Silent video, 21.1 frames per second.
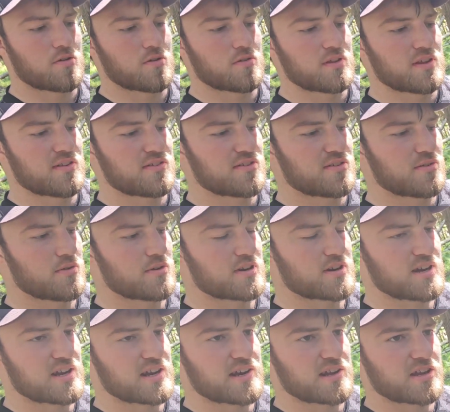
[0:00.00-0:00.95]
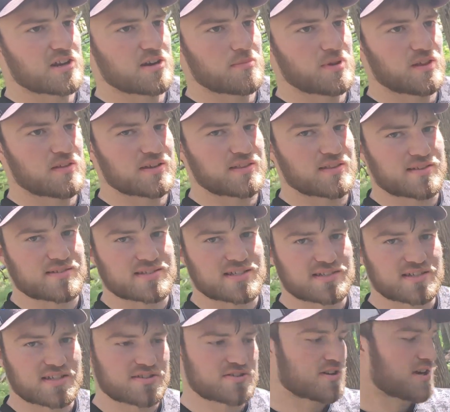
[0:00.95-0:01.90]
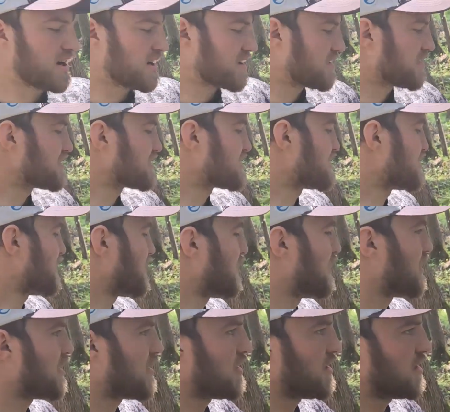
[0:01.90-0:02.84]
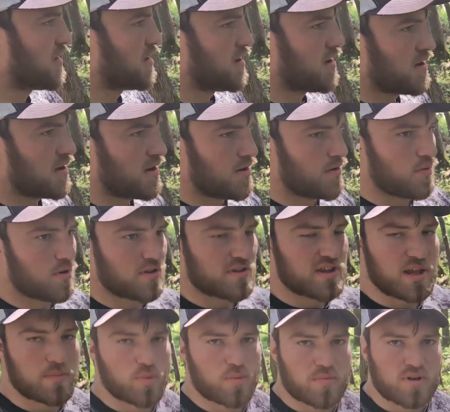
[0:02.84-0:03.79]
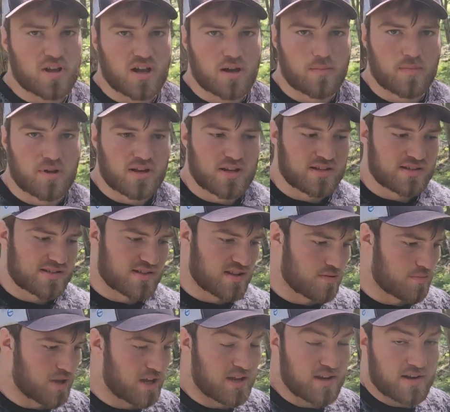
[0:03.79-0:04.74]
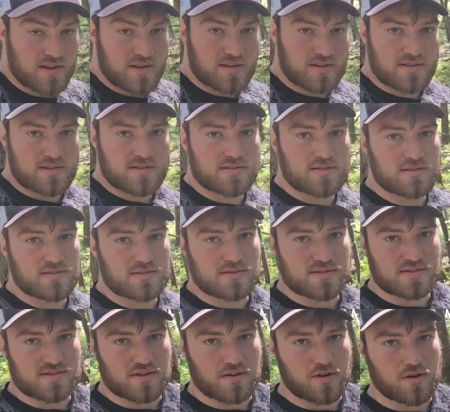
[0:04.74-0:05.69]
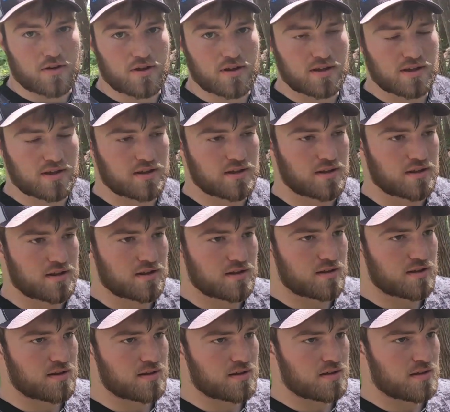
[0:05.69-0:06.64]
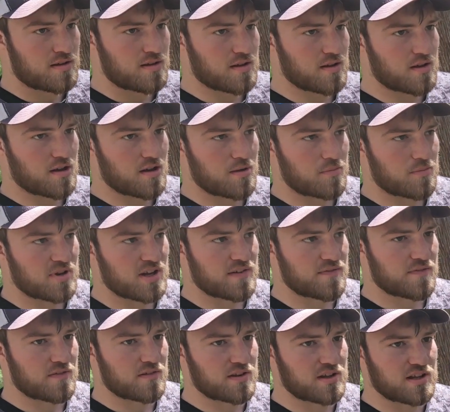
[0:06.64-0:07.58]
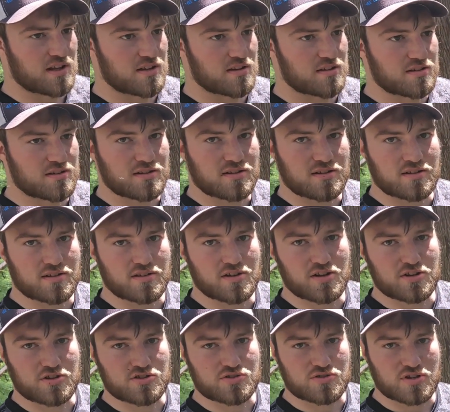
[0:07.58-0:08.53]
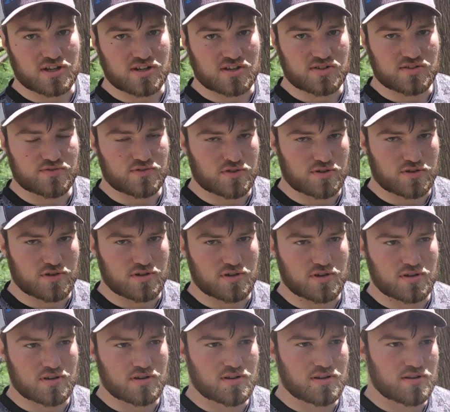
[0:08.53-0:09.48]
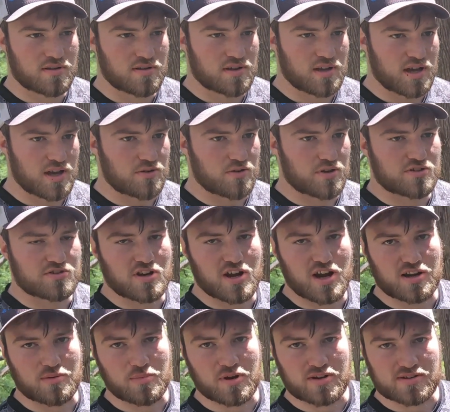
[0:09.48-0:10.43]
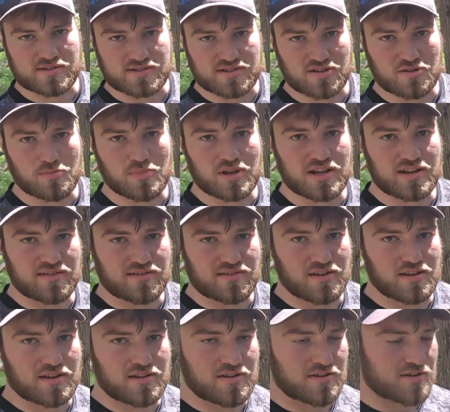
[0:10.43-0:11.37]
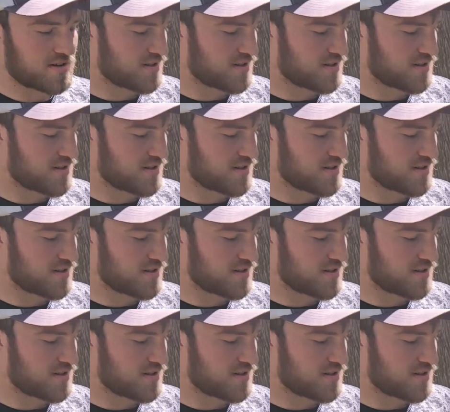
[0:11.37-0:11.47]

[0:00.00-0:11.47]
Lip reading: these two are kind of gonna be like the scent attractors, and then what'll keep them coming is the bait. So definitely good tricks for how to attract bears to your bait site during